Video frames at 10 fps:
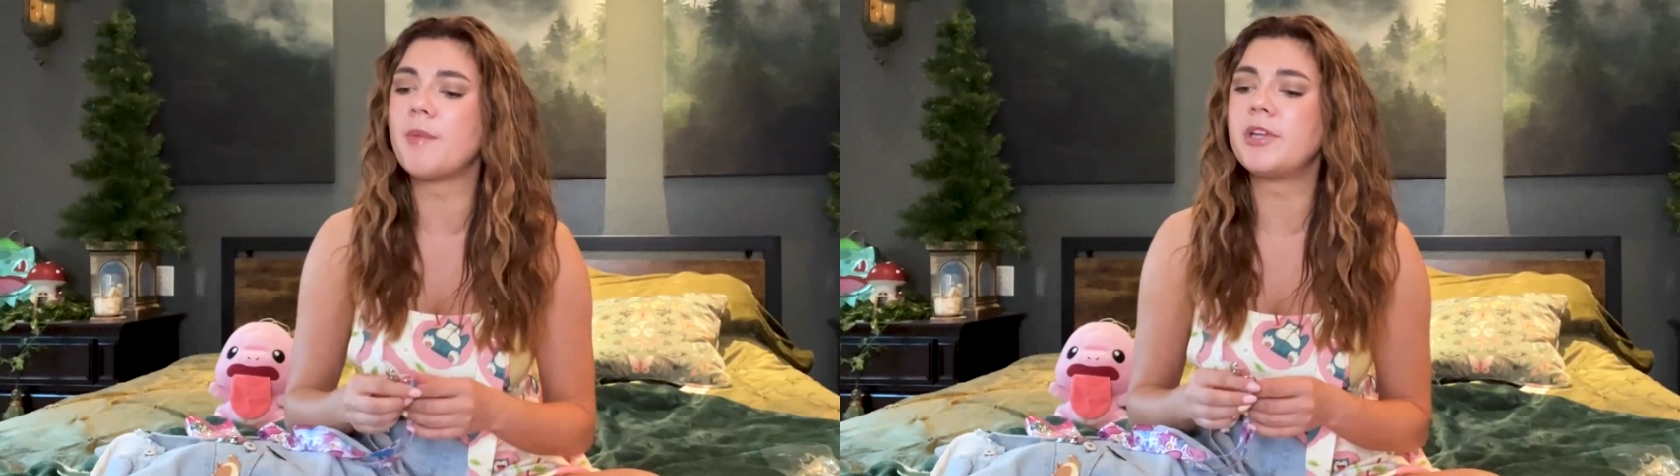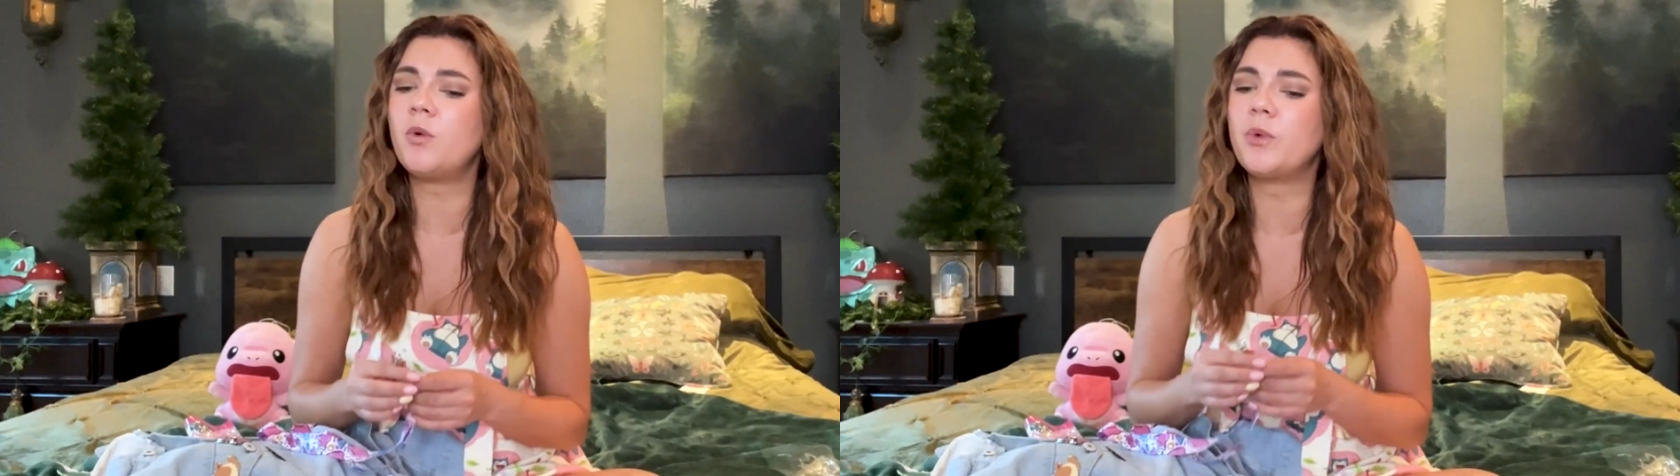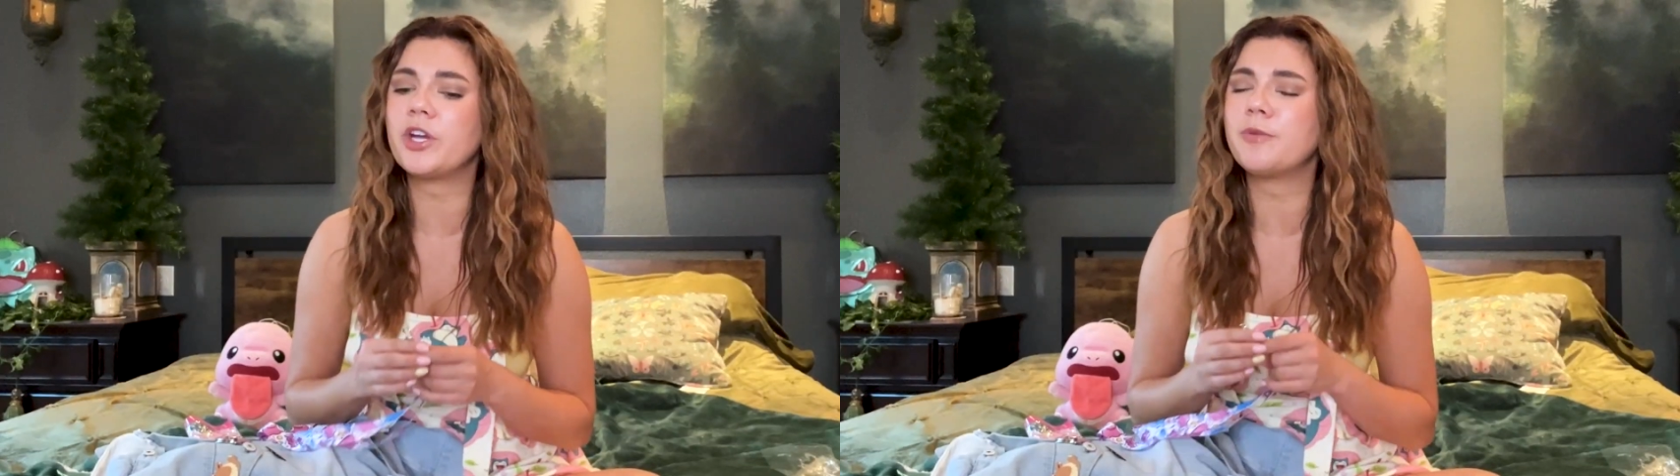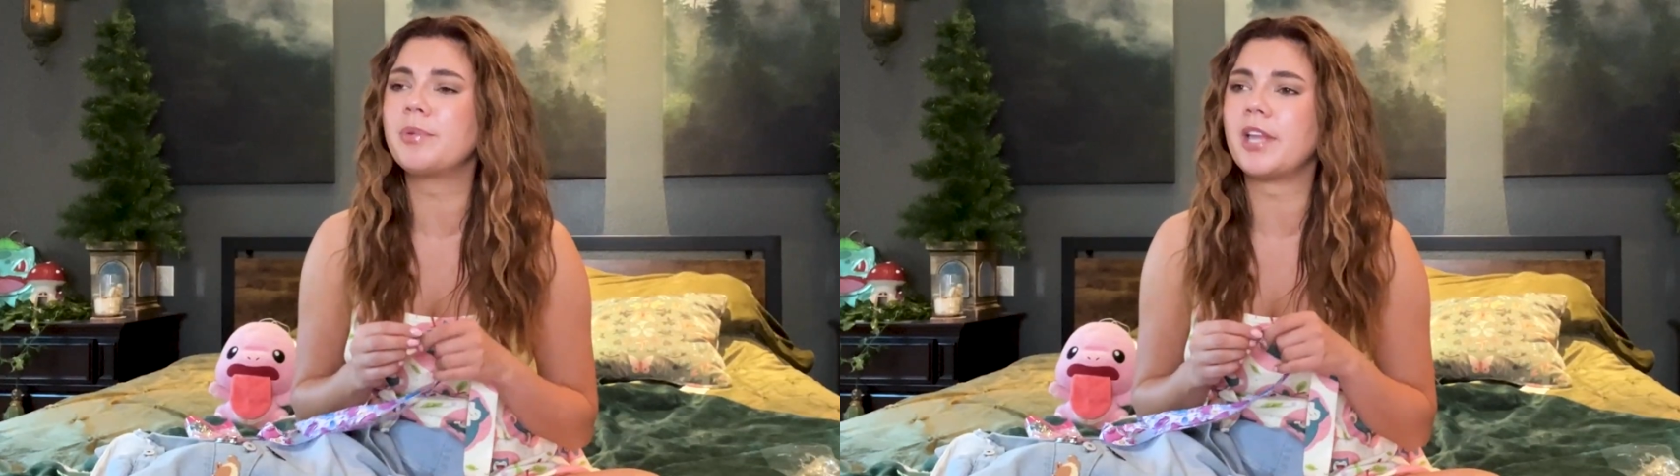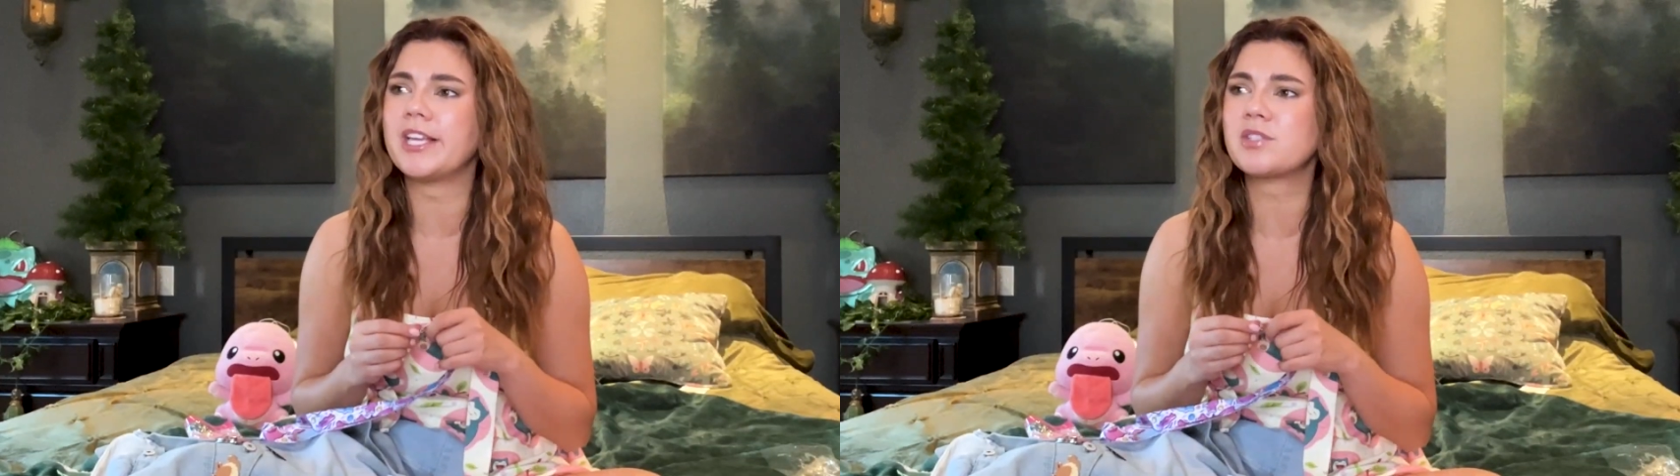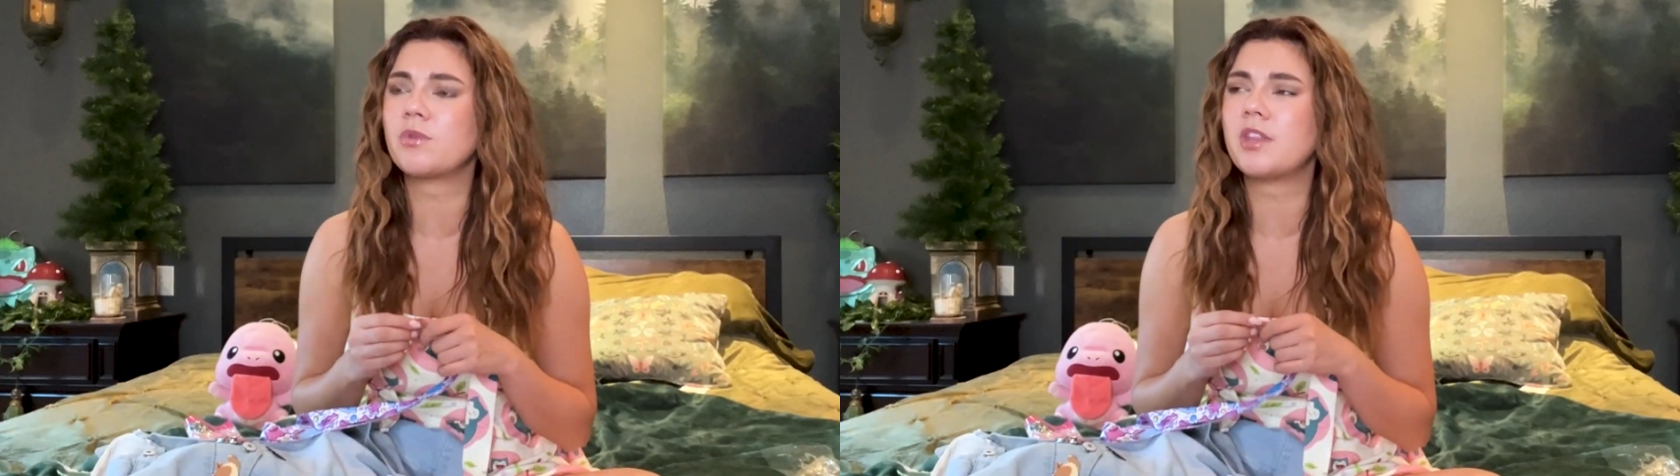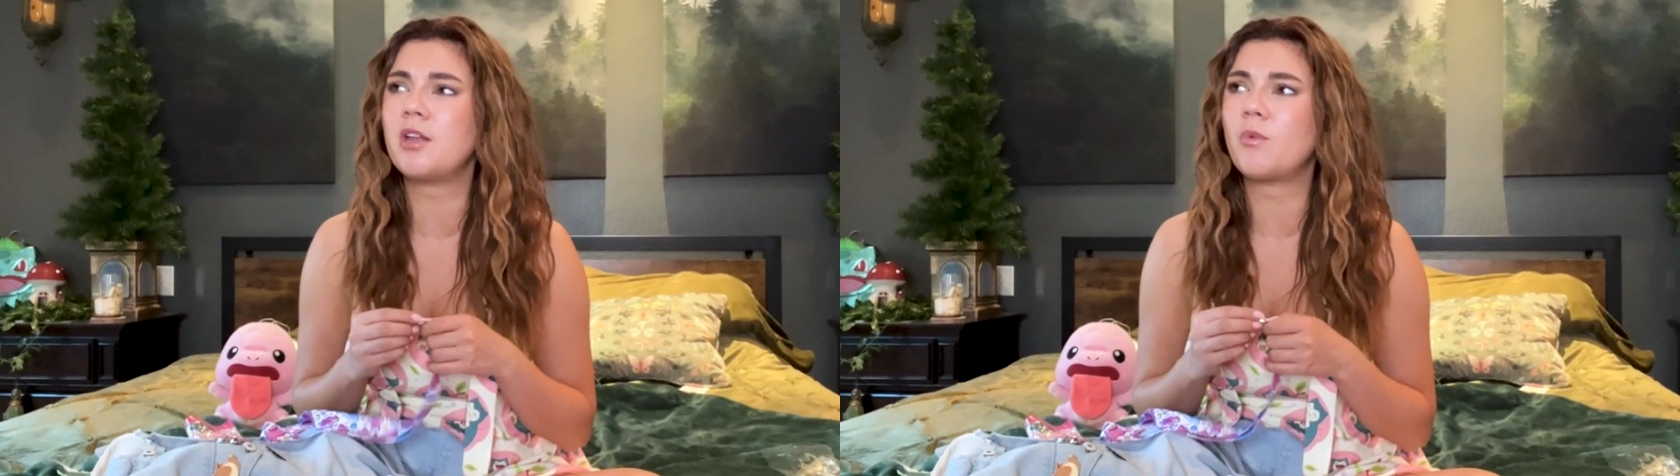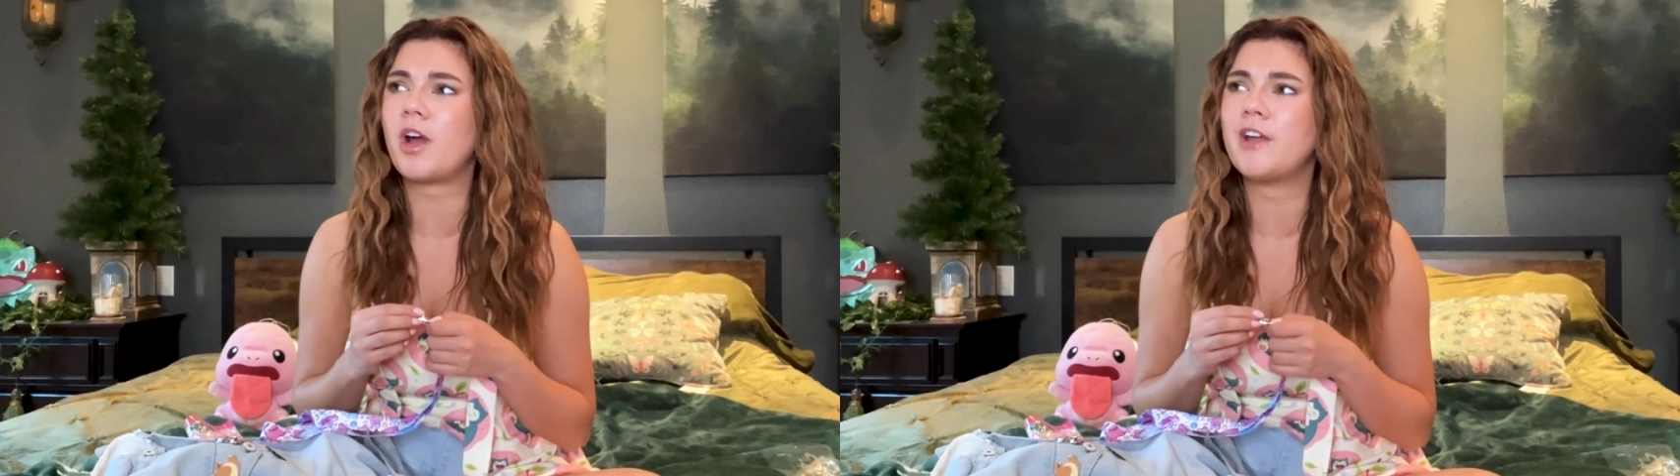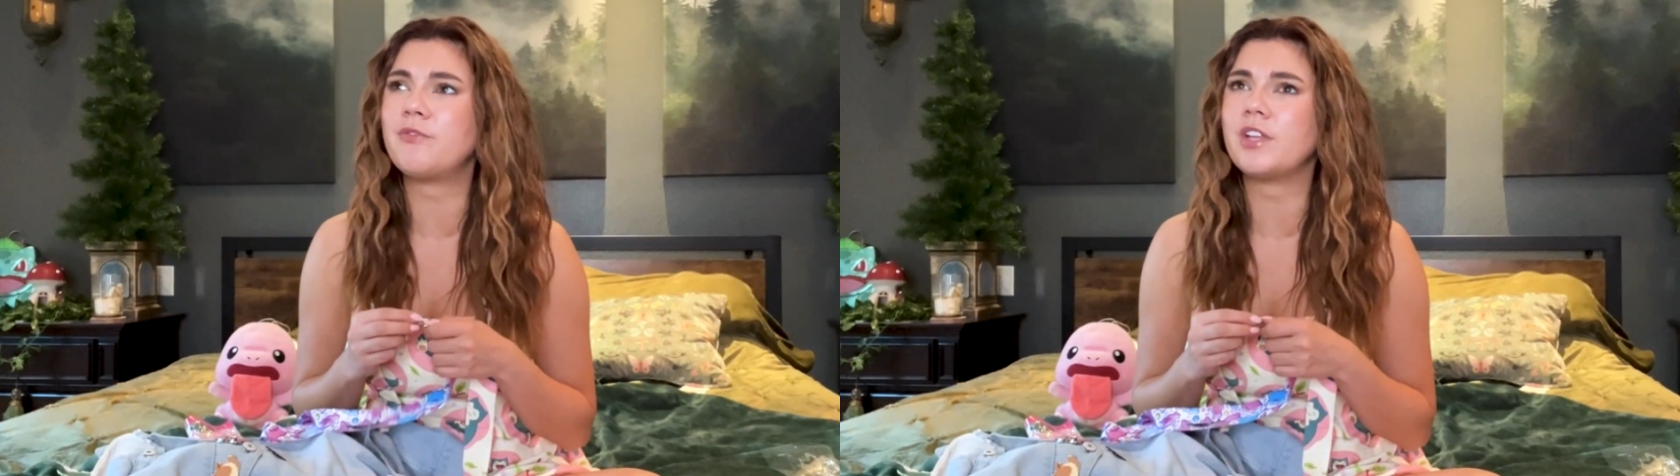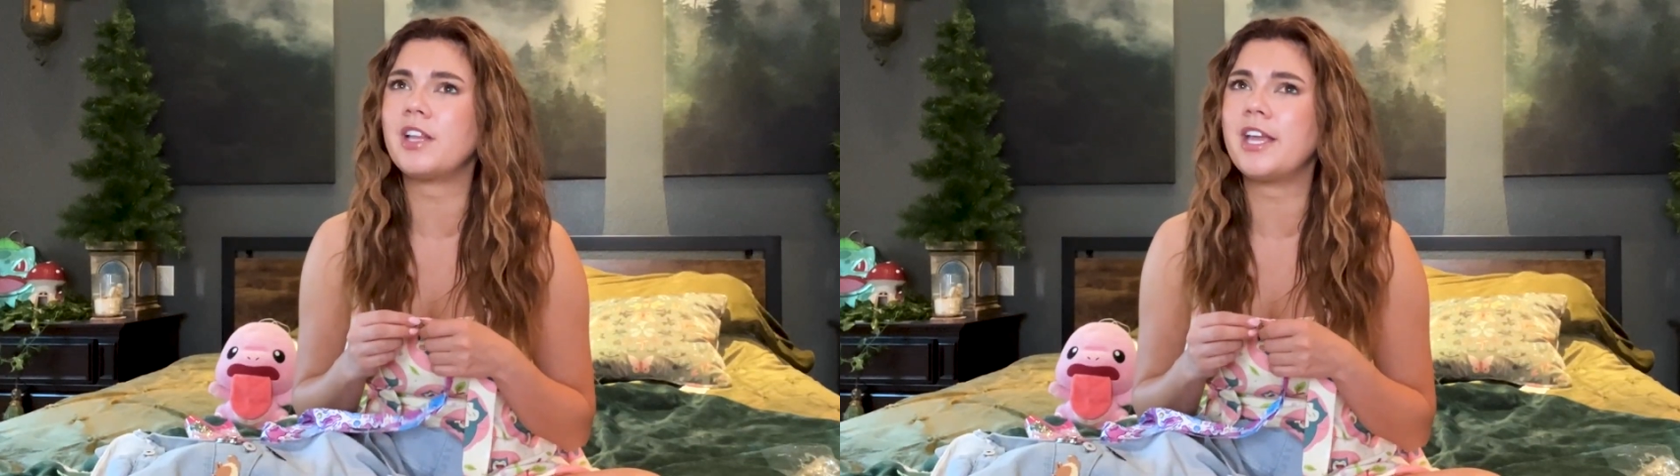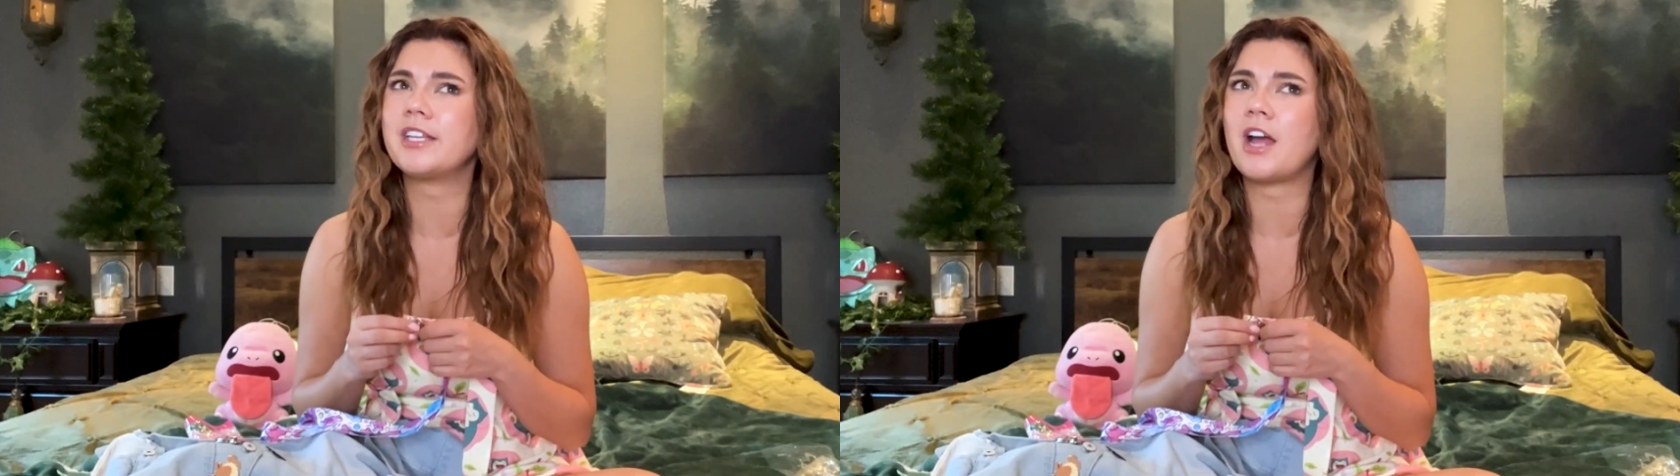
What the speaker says: I'm in a weird place with it where I feel like